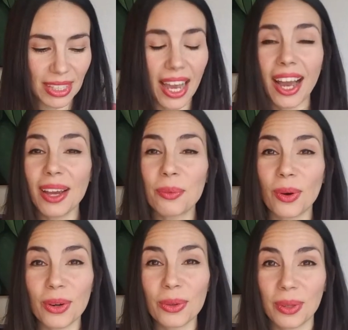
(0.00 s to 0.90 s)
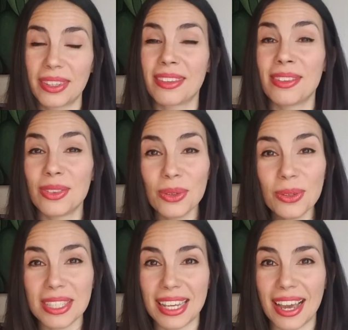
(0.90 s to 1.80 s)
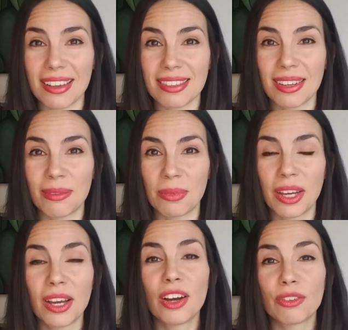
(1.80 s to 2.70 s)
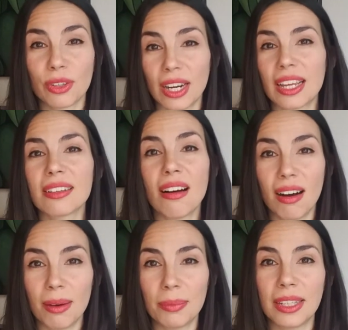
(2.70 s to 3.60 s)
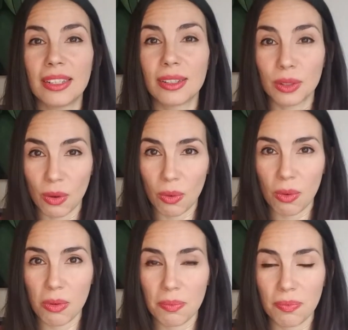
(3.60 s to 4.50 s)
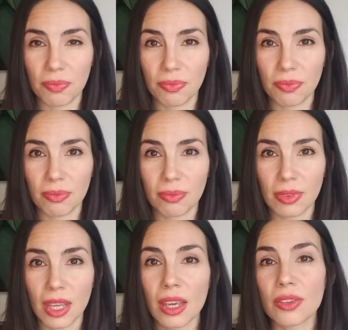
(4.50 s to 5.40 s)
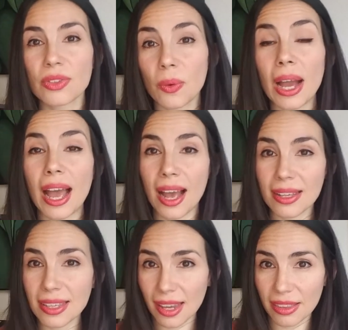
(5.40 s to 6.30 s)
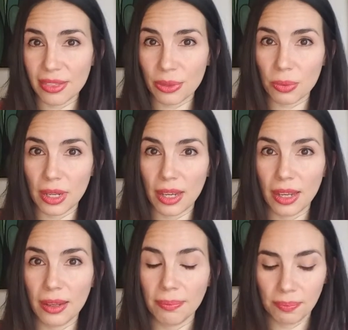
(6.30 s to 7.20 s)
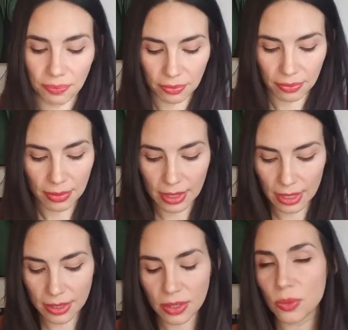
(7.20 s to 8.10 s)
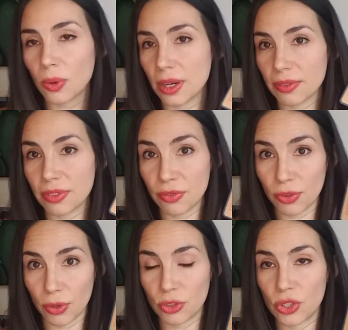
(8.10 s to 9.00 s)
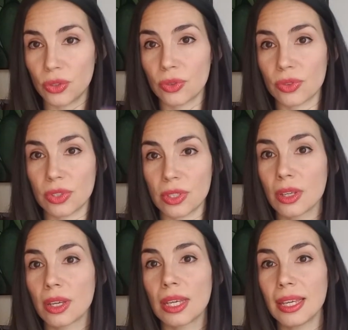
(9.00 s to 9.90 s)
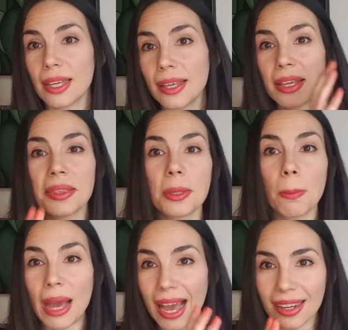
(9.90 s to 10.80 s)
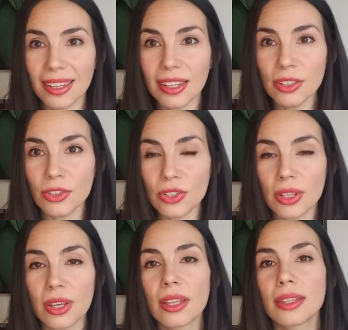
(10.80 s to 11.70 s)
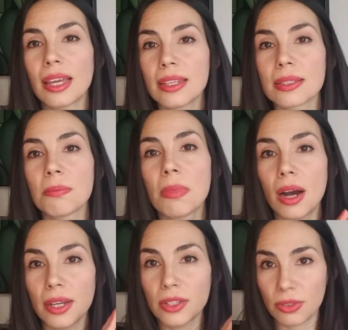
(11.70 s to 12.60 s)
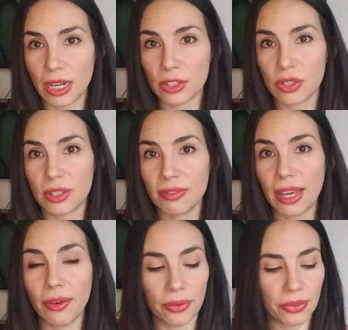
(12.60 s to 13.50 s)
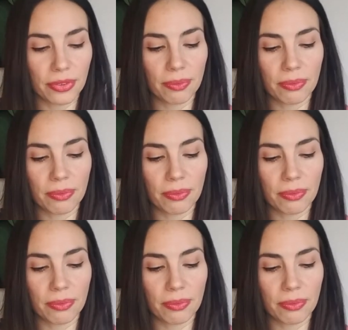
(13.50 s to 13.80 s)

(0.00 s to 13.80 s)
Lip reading: I work with enthusiasm for a common goal. So as a 3, this is one of the virtues in the package that is my direction of health.